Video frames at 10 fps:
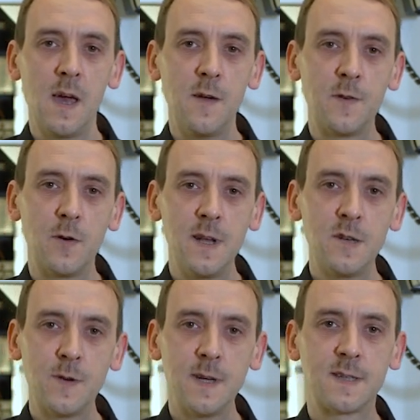If you're
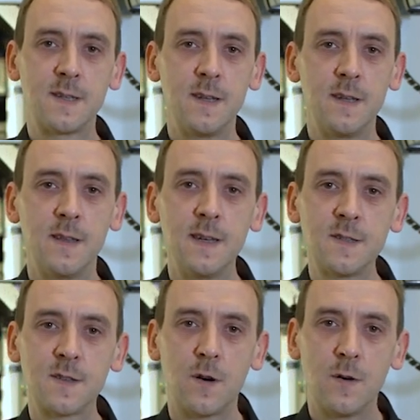interested in
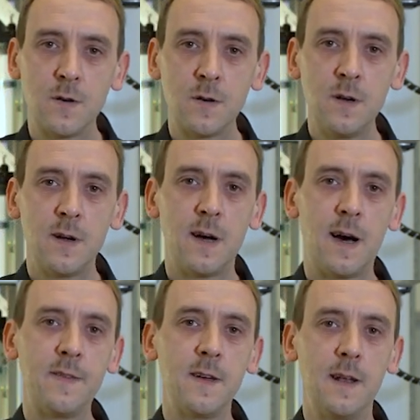this or
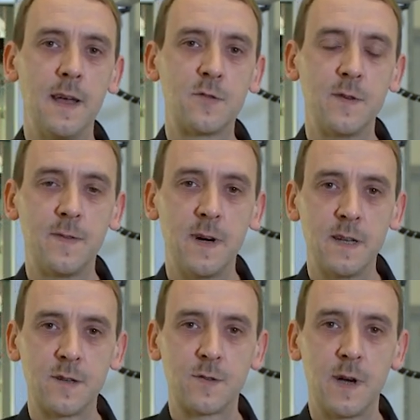other
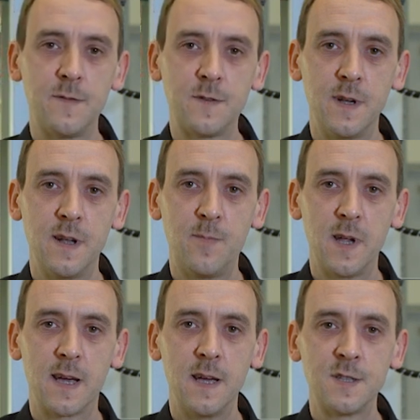electrified drivetrain
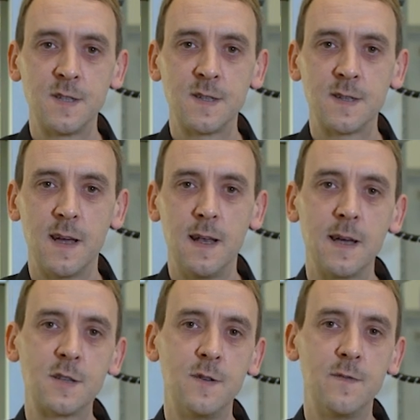applications, I'd
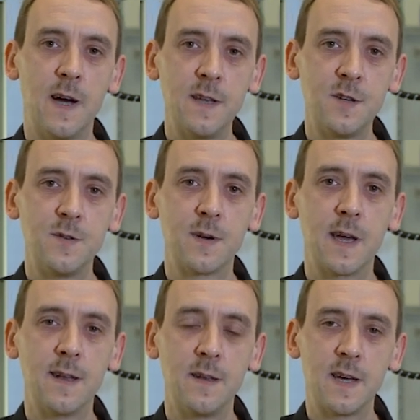like to invite you to
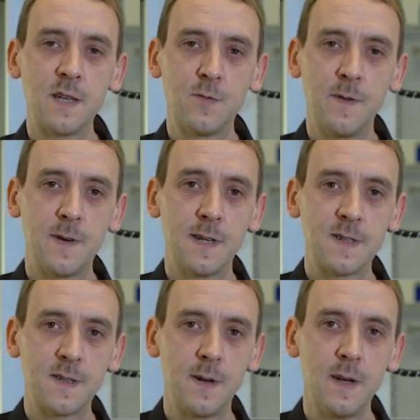get in touch with
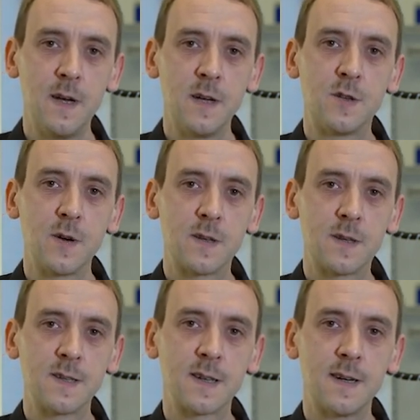us to
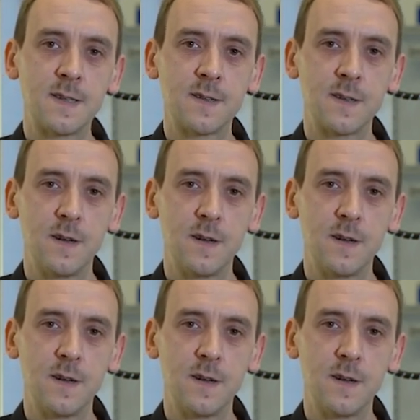discuss